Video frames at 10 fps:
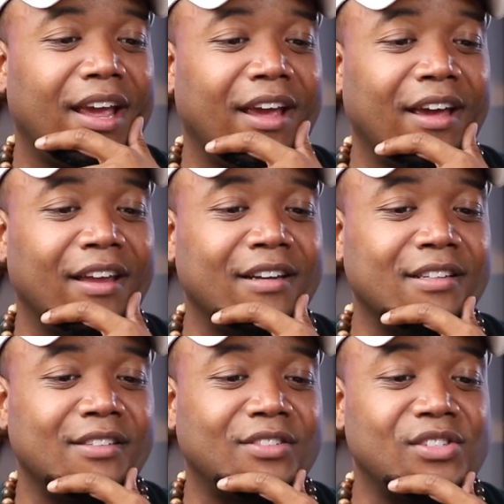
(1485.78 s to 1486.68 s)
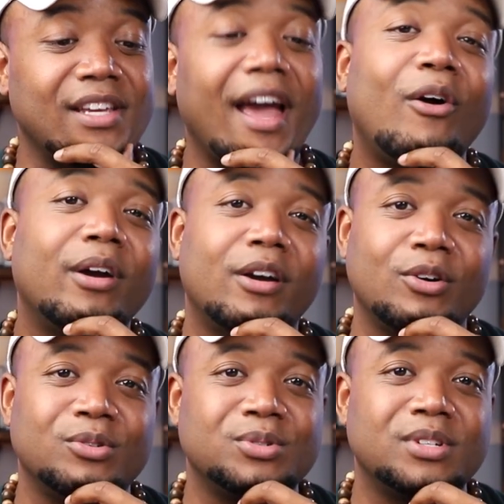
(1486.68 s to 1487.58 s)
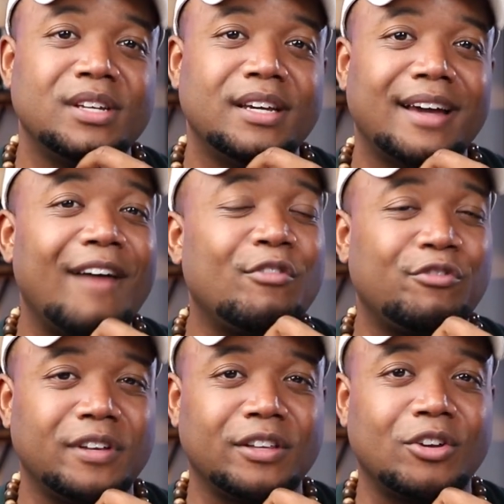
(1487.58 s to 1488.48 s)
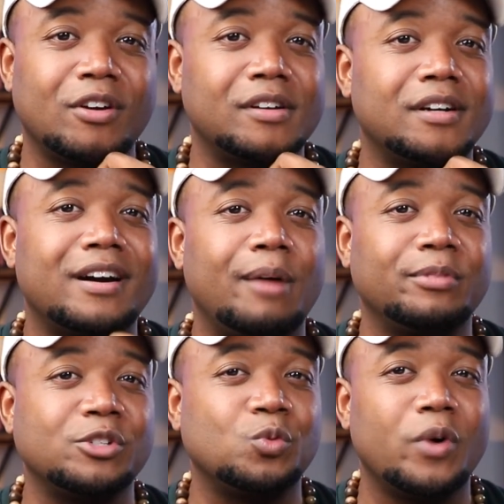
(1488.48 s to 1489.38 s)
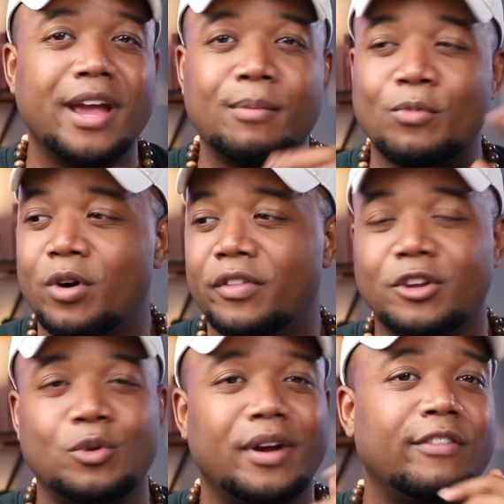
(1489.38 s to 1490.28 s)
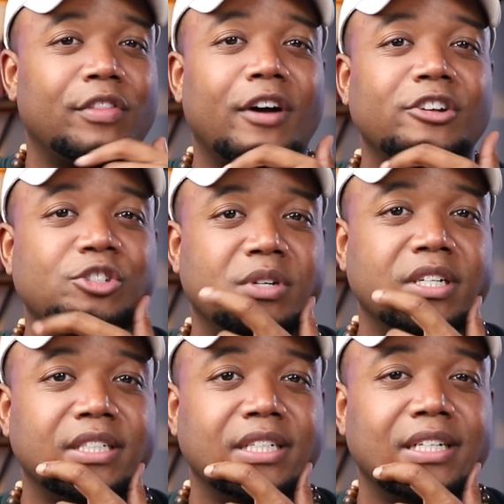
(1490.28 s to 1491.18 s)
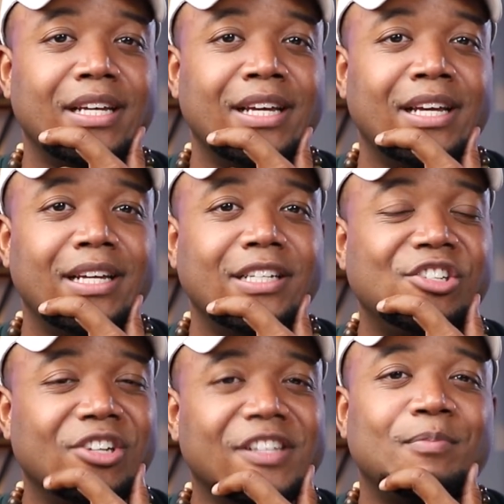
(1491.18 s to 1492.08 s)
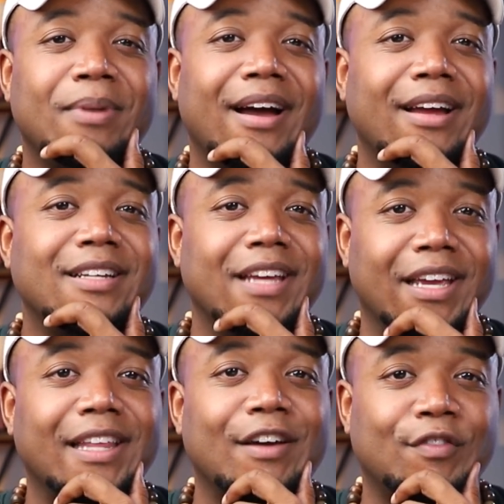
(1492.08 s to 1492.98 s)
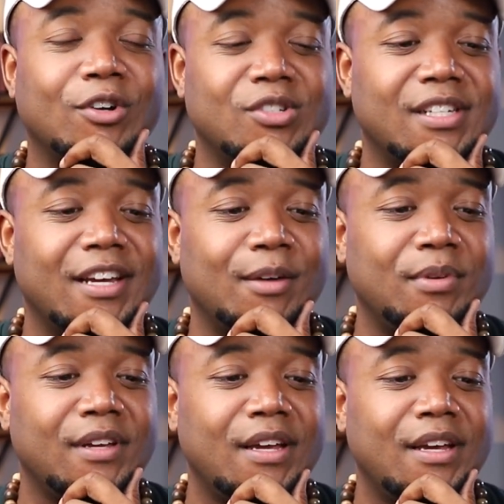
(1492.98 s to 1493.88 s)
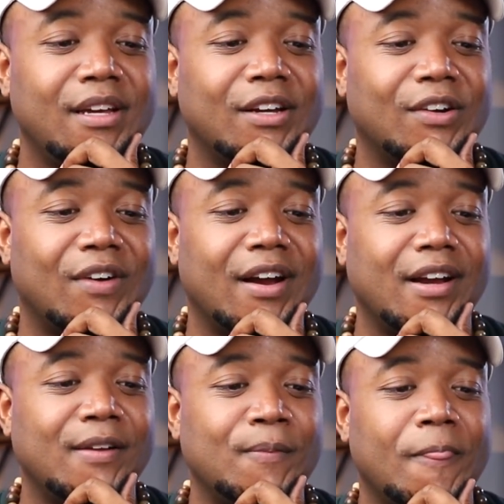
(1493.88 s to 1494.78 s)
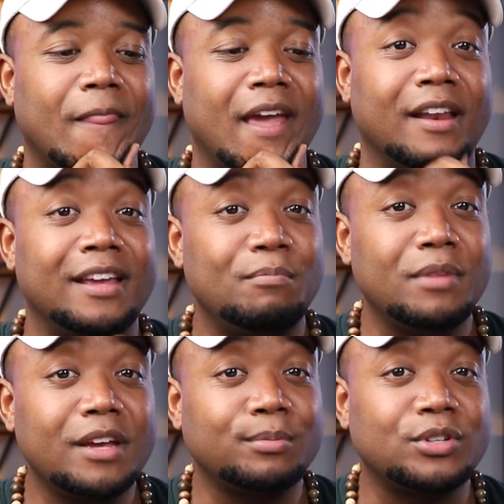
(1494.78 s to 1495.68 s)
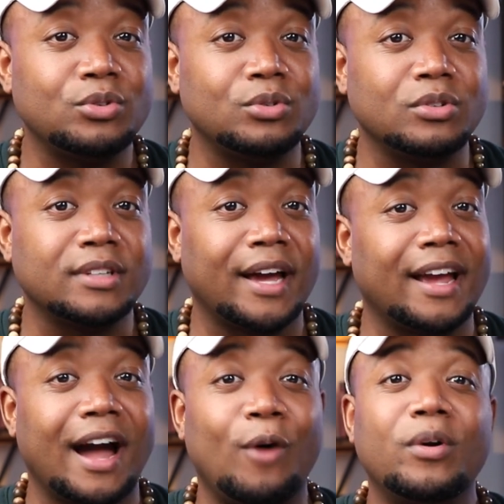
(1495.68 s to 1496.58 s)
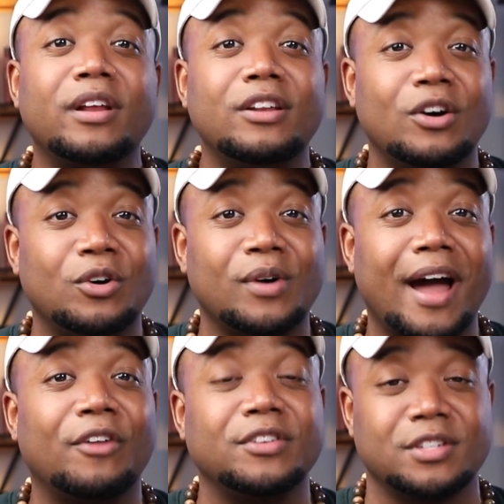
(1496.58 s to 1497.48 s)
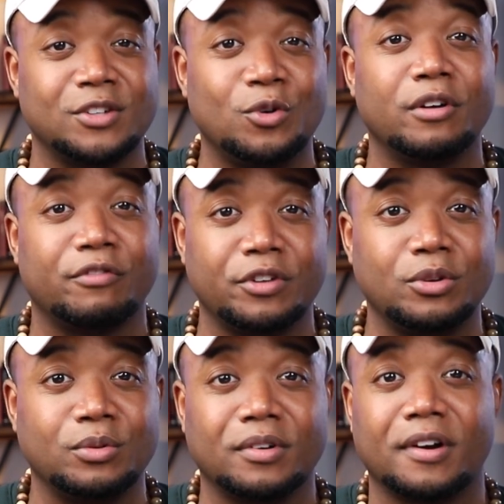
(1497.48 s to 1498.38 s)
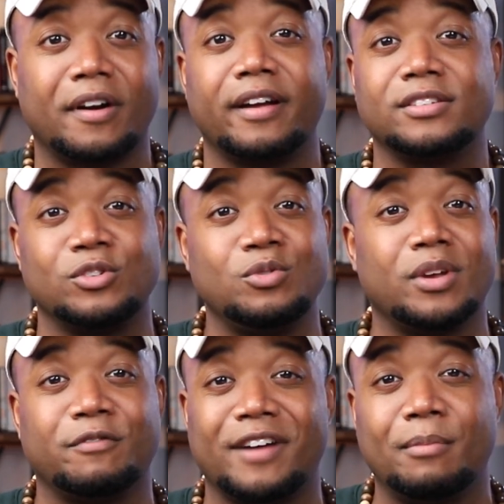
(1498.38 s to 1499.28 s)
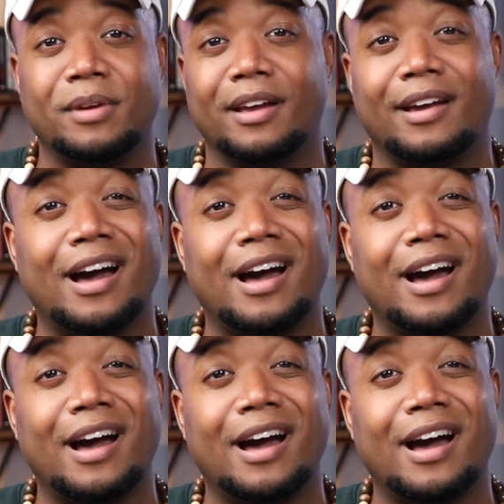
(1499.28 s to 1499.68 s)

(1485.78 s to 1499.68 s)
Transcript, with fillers: and see how it goes. I have a feeling you're going to accomplish way more than you ever thought you could just by taking that first step. All right. And hit me up too. Like, I want to know how this is going for you. All right. So you can find me at